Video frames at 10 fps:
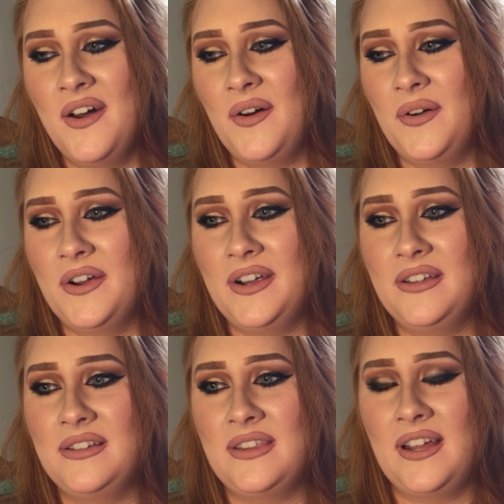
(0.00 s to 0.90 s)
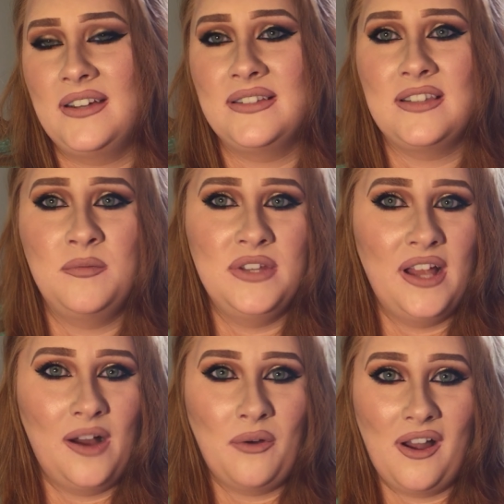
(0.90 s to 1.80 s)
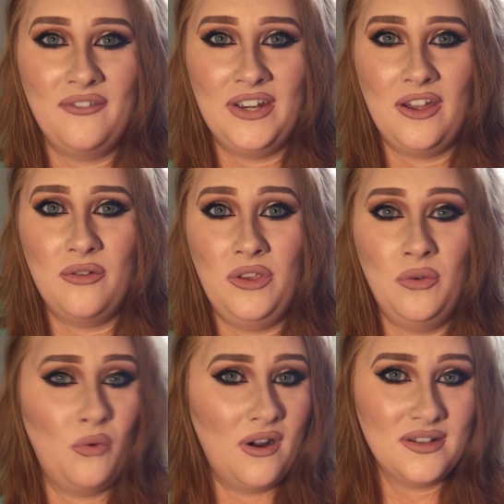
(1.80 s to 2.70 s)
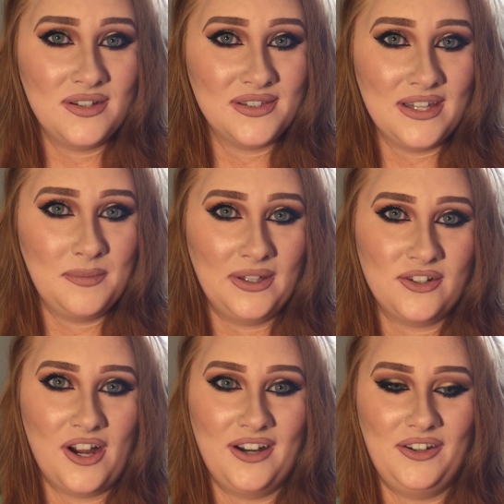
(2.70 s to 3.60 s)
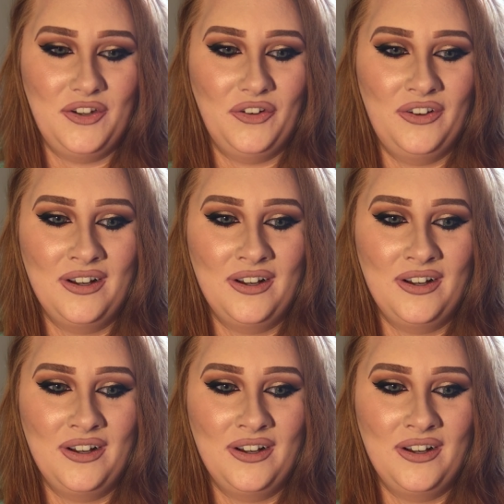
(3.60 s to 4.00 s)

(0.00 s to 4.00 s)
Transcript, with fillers: Or there's some DIY video you want to see me try to do.